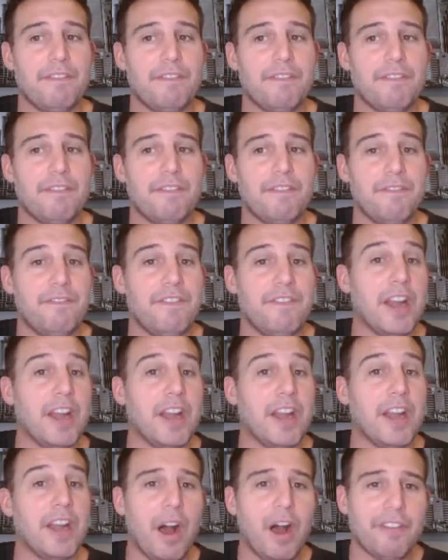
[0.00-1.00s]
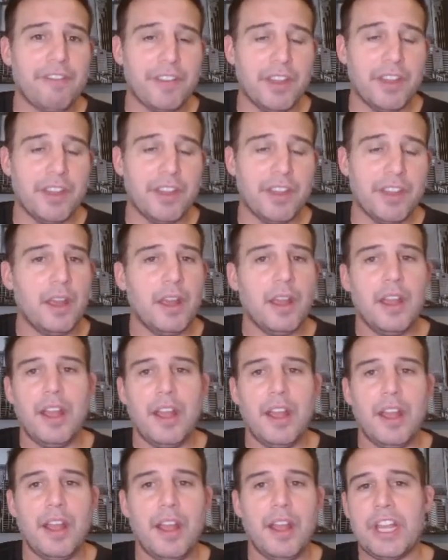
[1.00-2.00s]
very often,
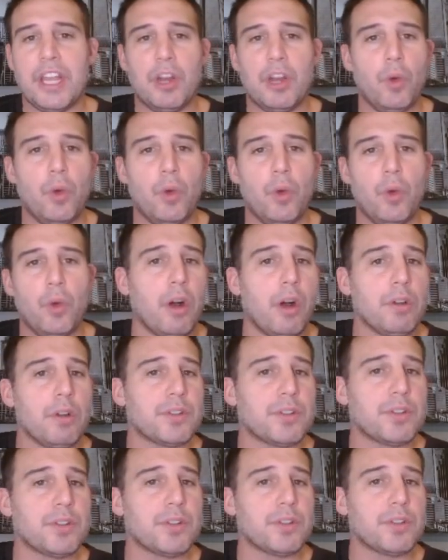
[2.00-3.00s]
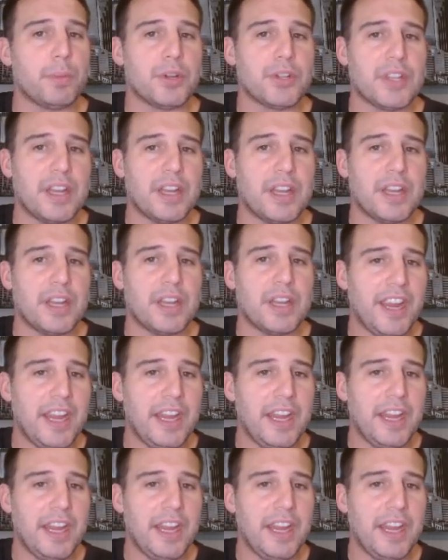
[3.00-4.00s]
and we can only call a certain percentage of
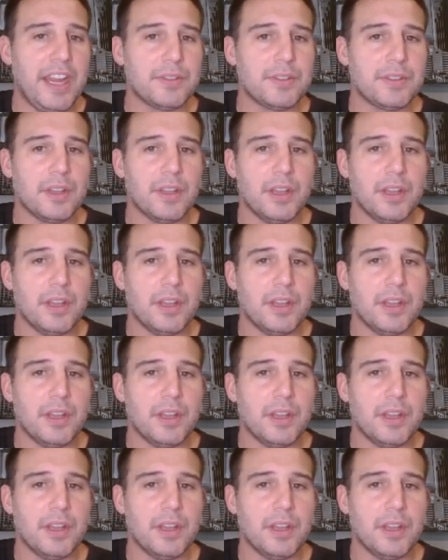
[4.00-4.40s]
hands.